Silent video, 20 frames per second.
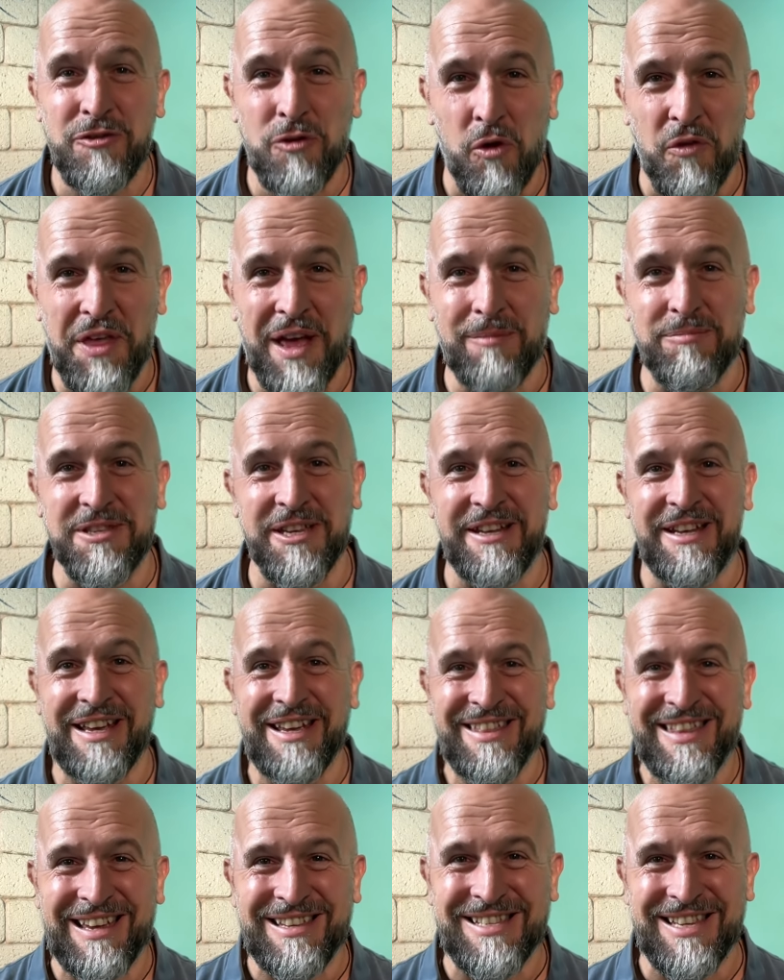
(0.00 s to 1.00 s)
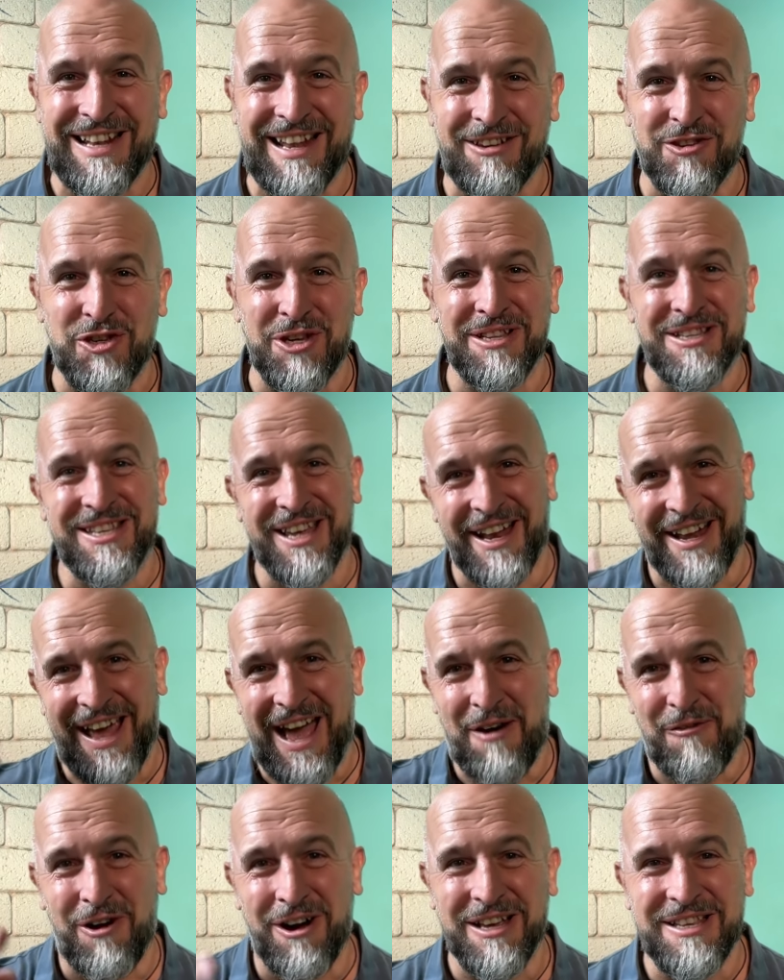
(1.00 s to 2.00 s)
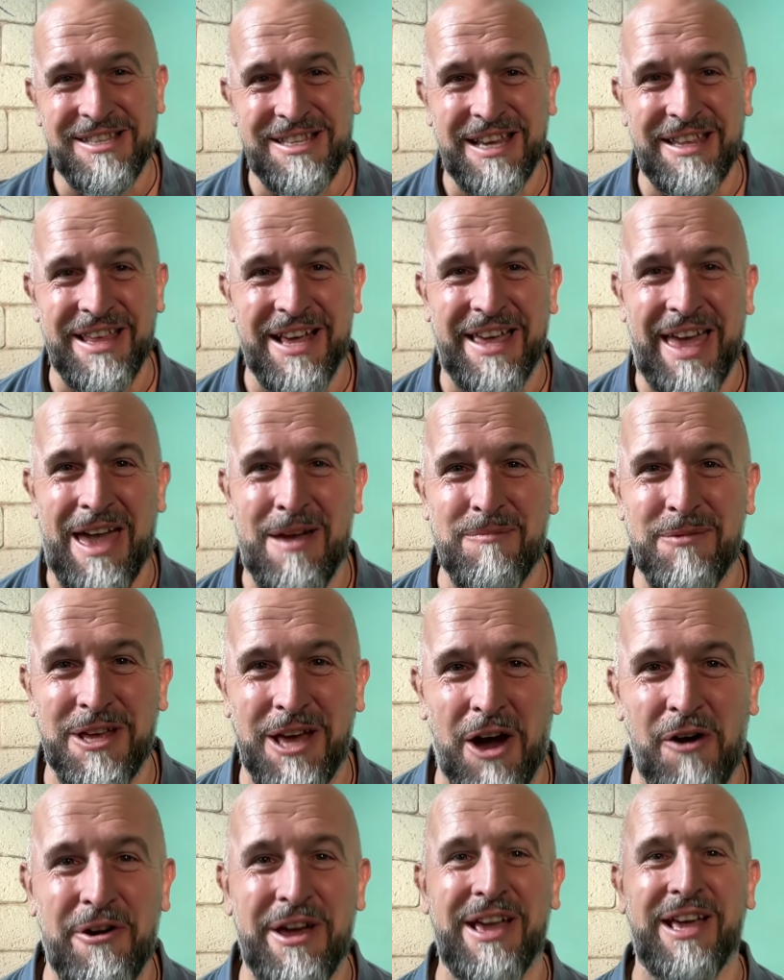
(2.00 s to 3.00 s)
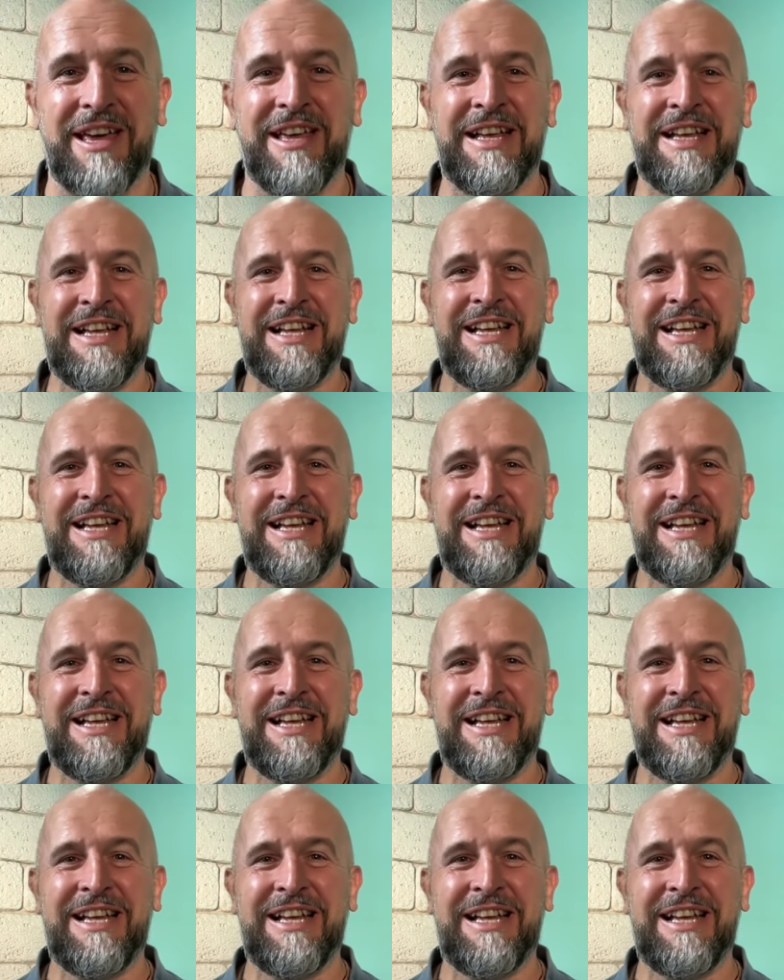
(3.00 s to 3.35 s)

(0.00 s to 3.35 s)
Northampton, their selections, and how I see the game going.